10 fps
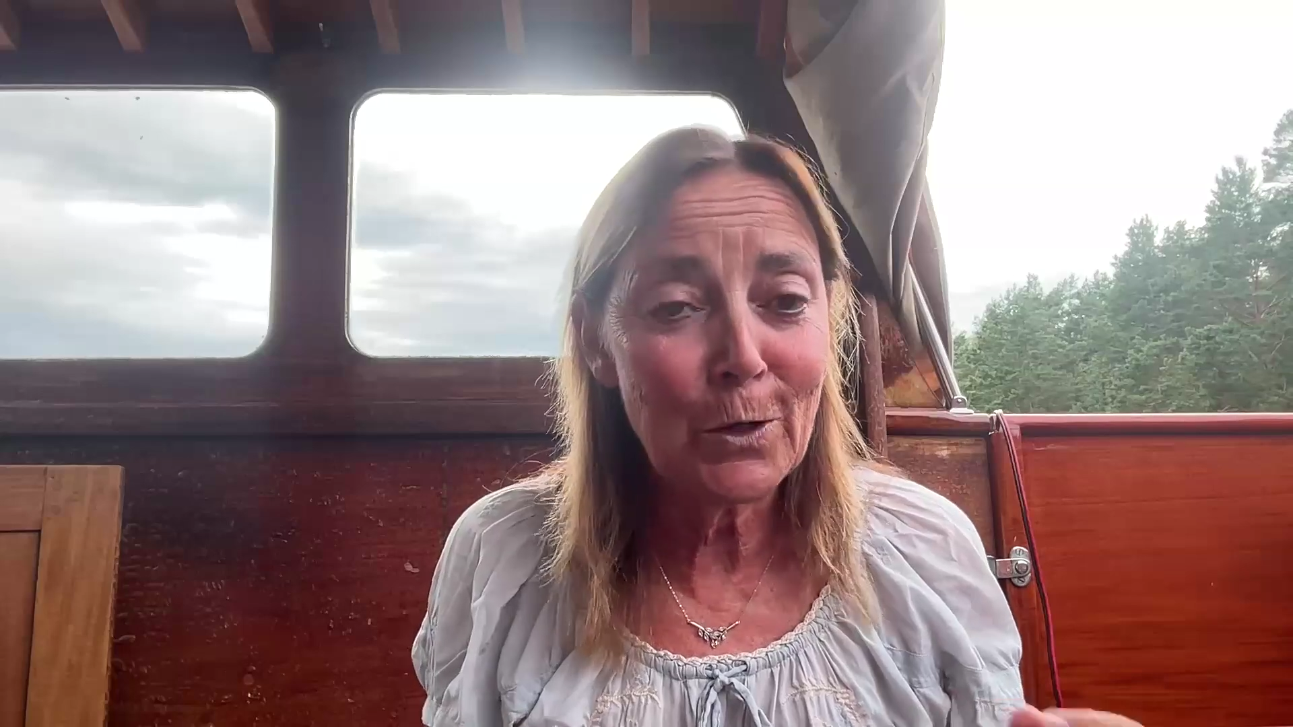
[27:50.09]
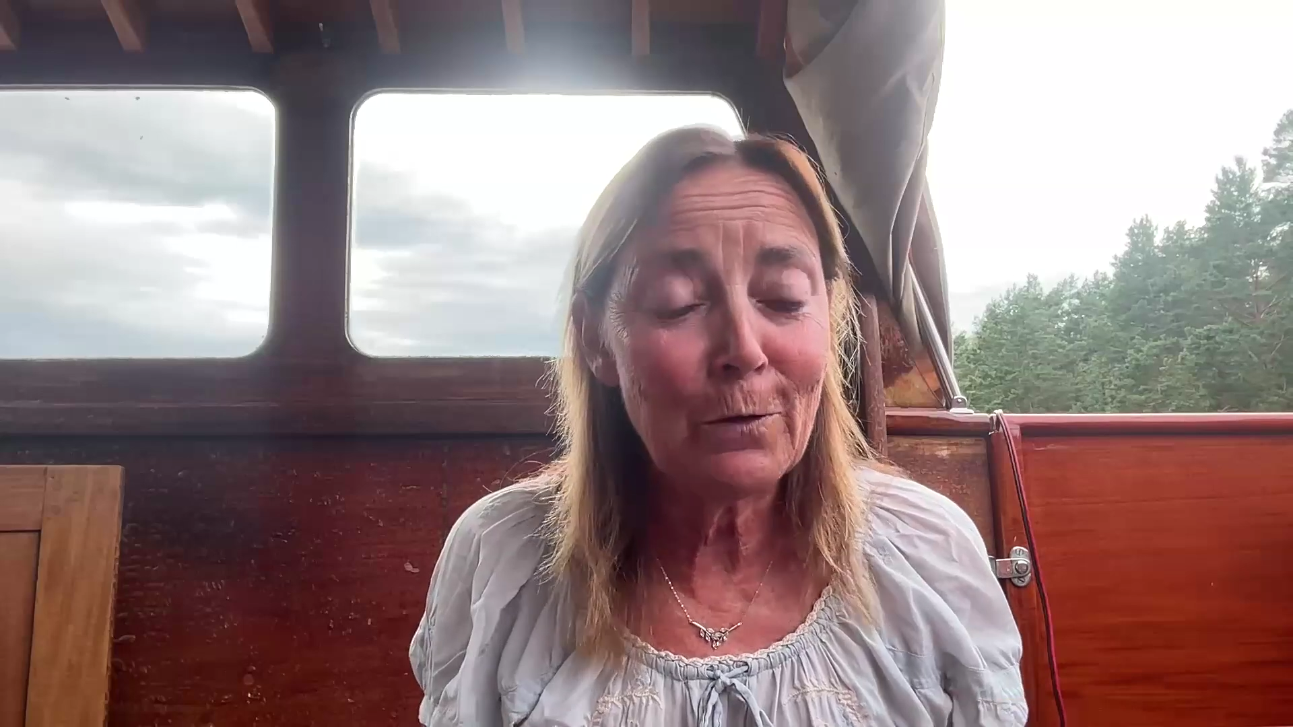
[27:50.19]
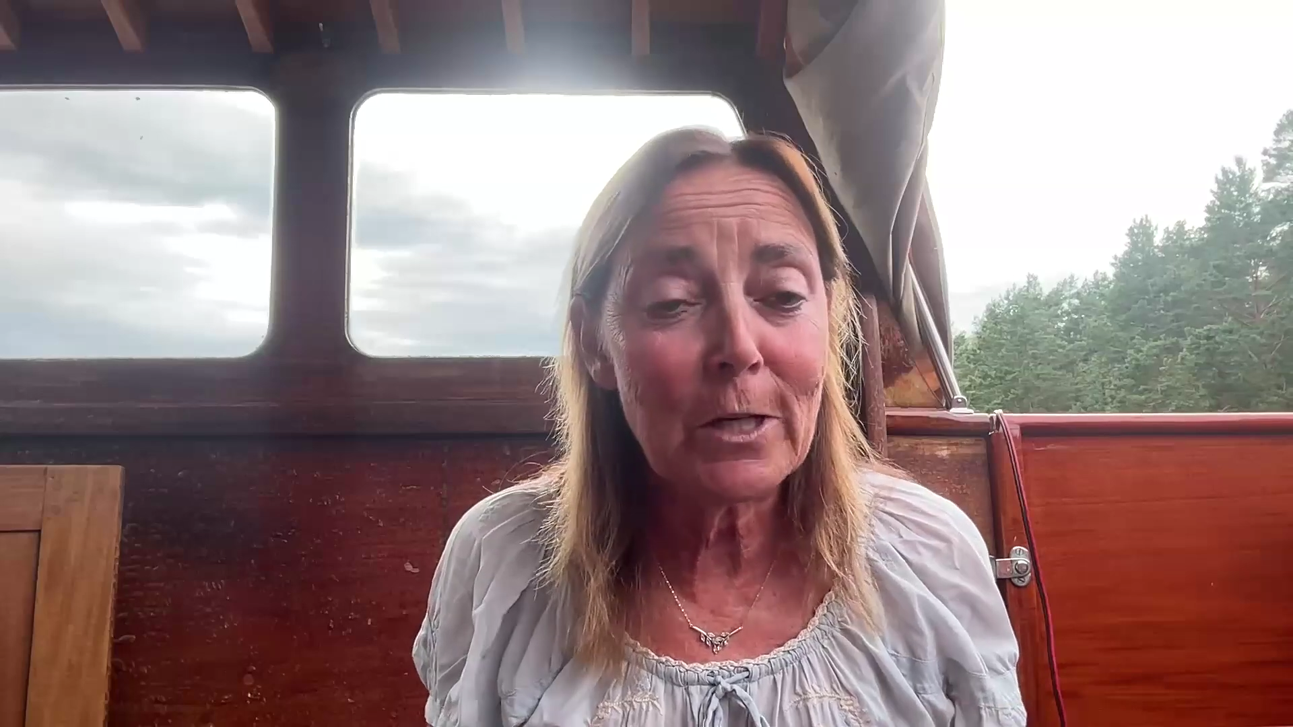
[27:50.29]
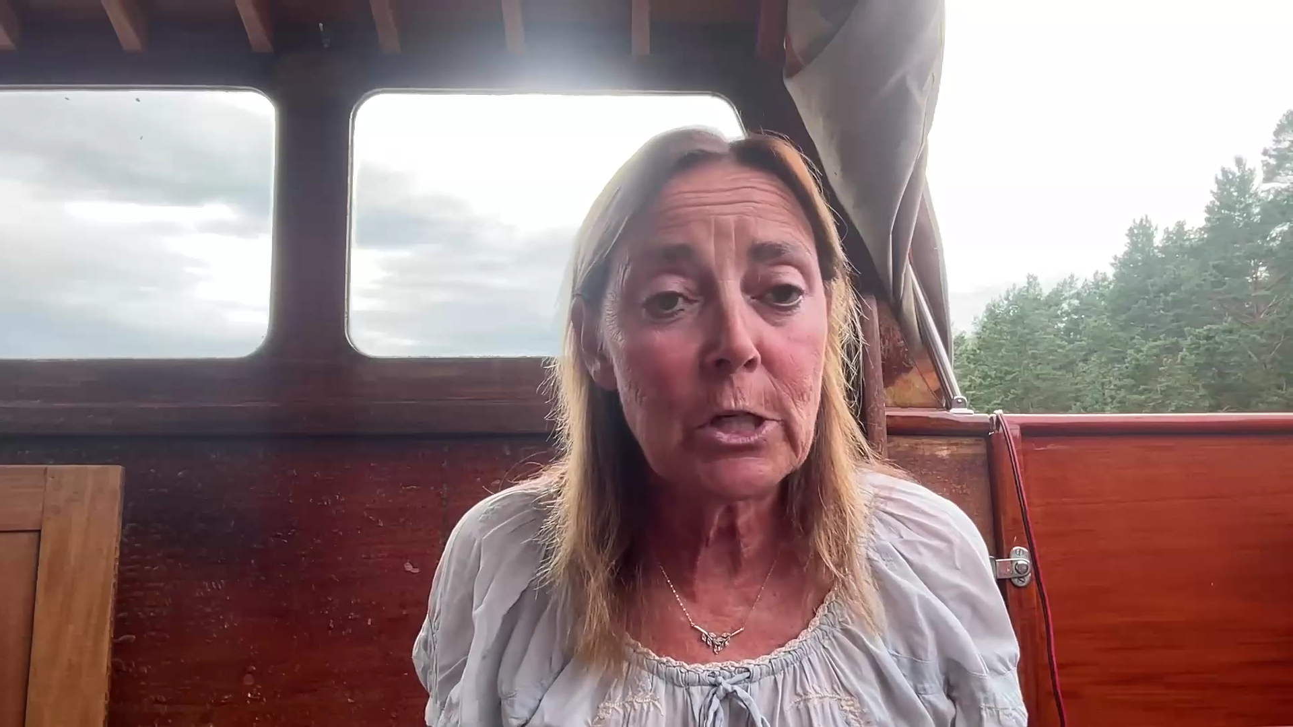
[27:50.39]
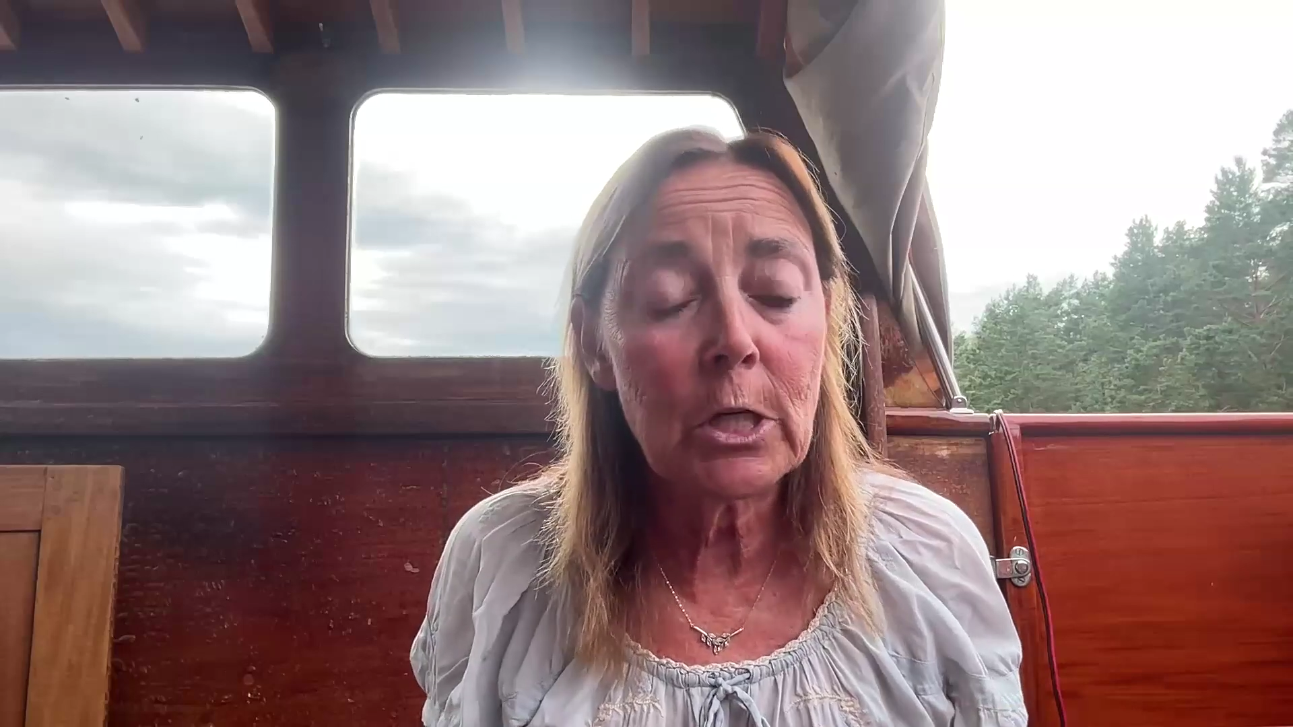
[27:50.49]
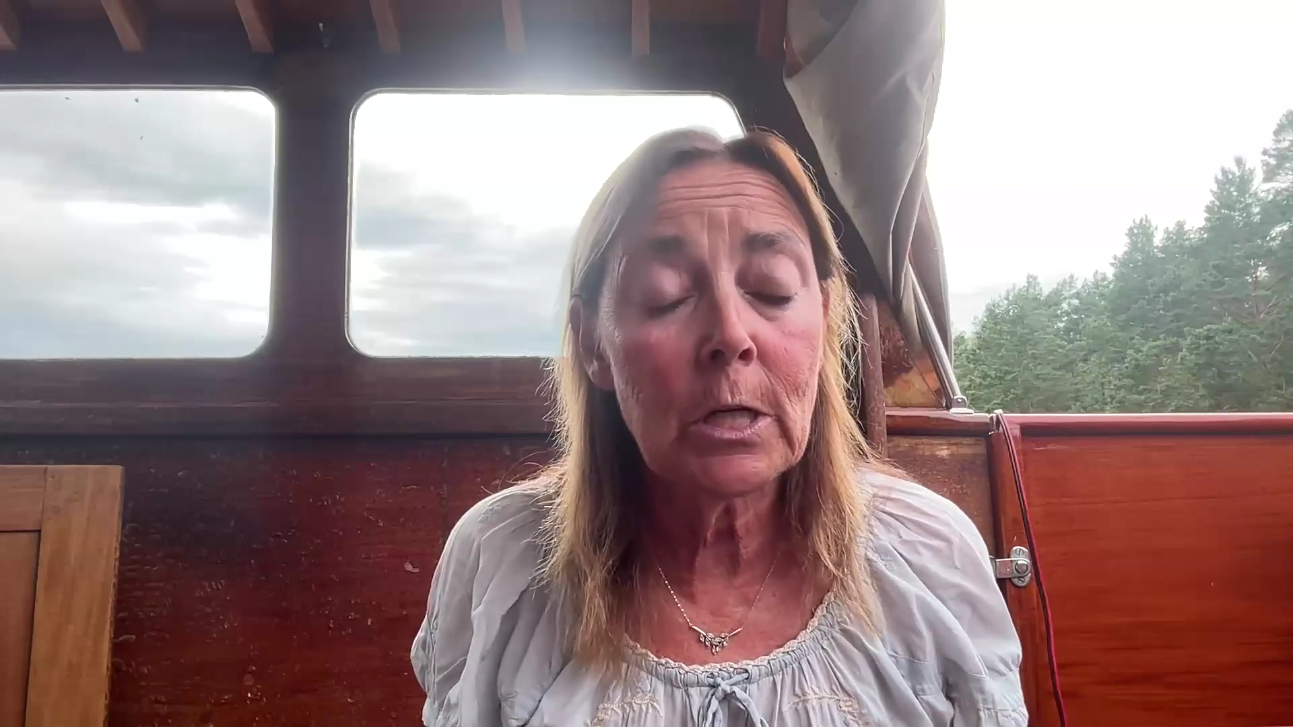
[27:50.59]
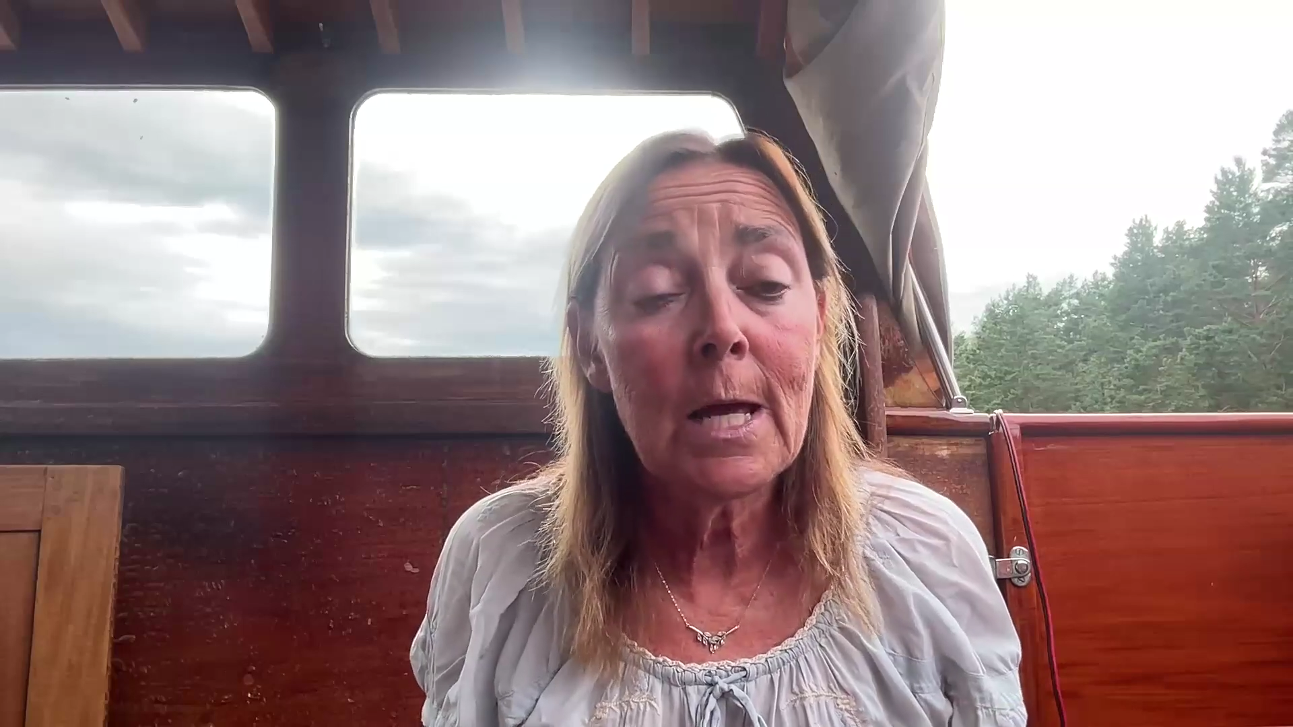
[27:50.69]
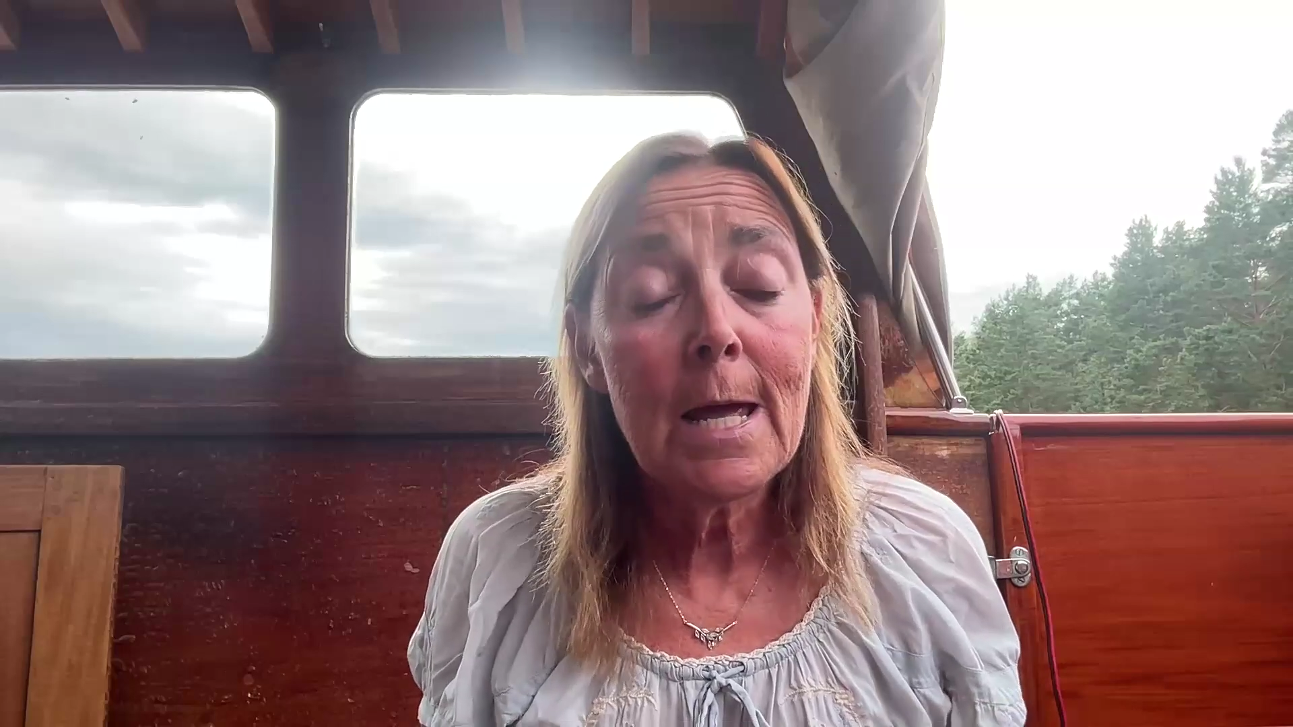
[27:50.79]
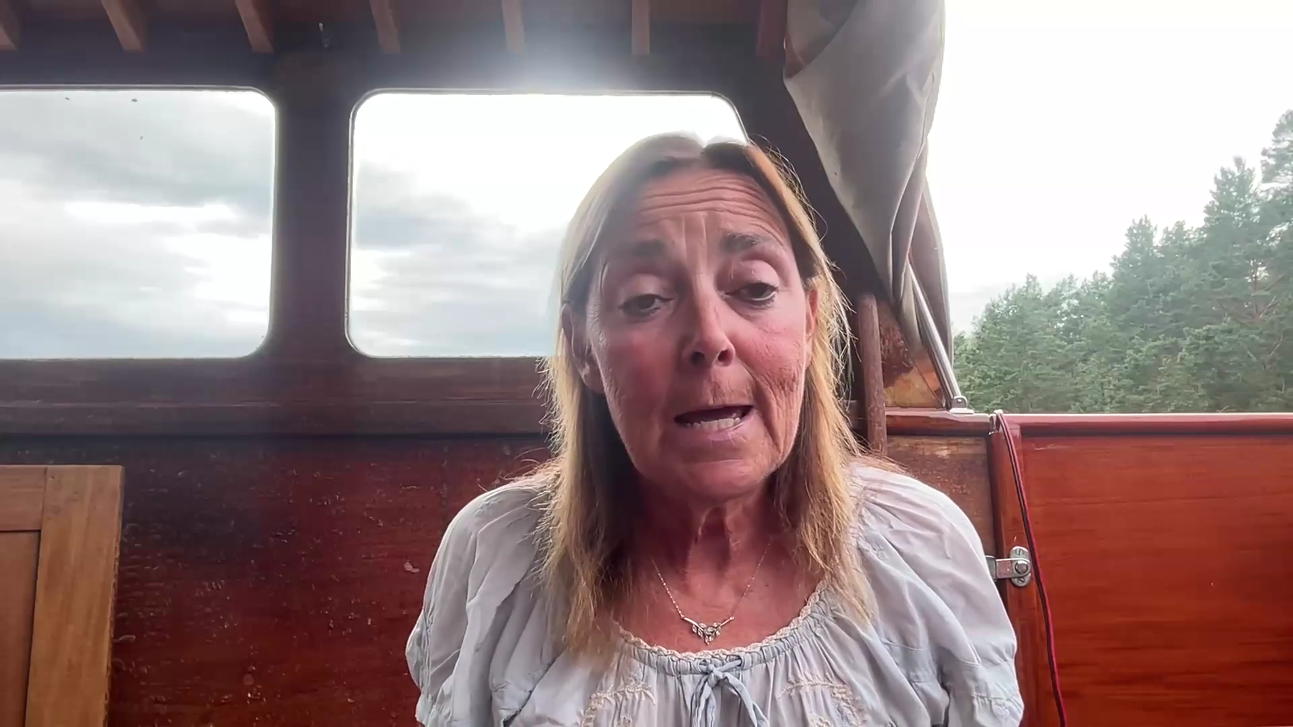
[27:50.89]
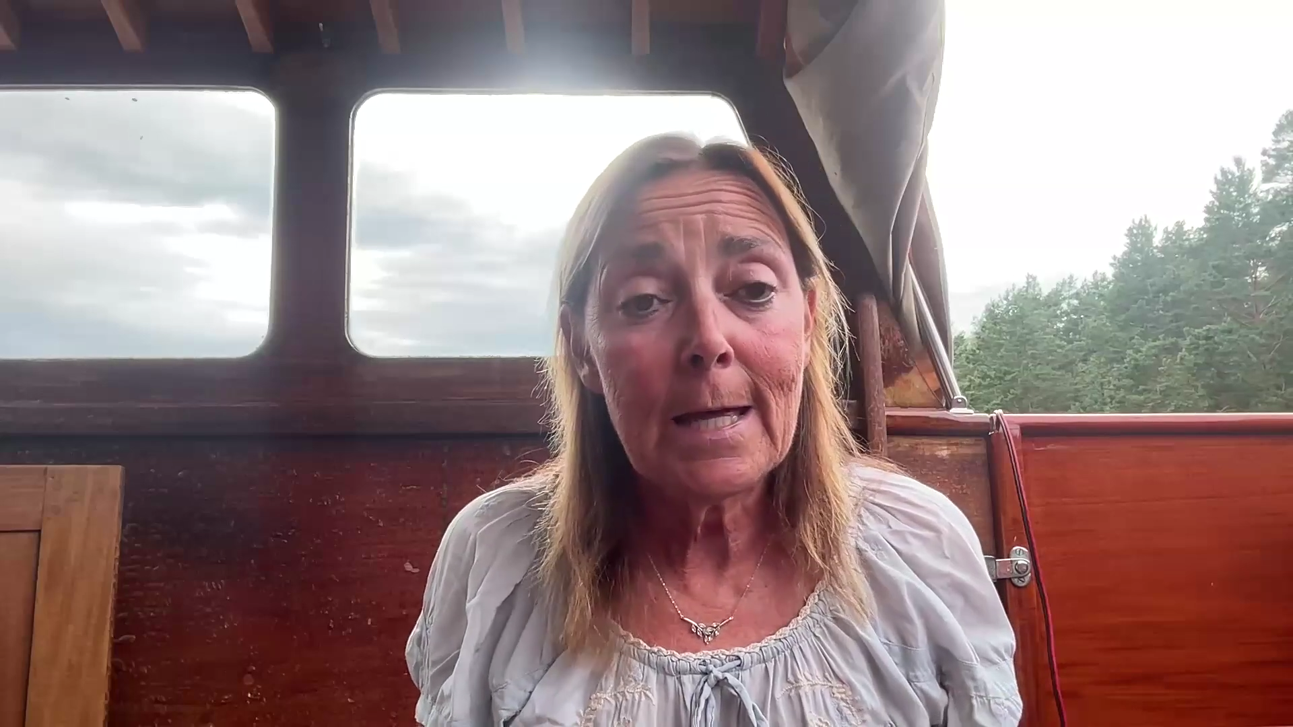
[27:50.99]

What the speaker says: innovation.